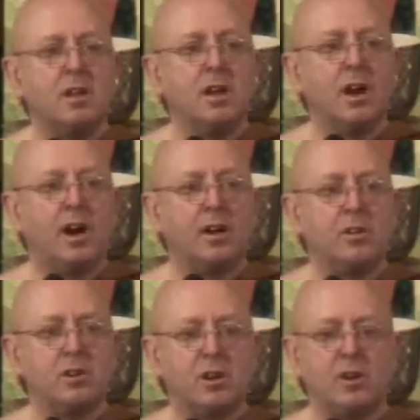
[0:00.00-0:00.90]

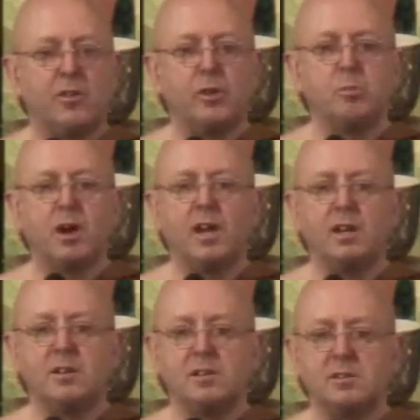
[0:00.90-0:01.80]
article on the
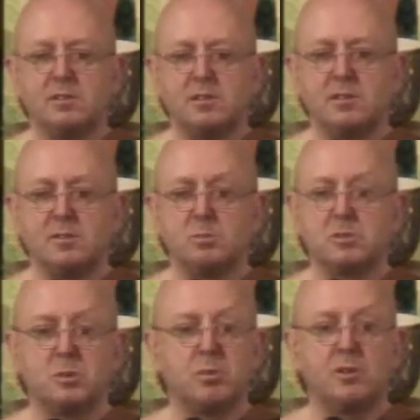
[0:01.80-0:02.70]
mind. This
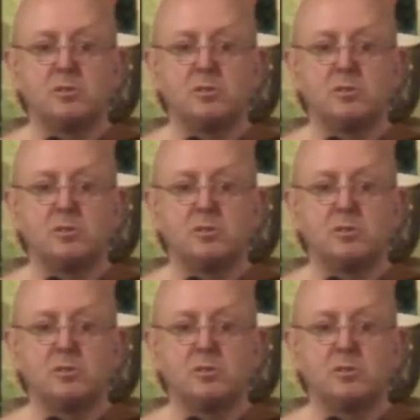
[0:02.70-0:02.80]
was the most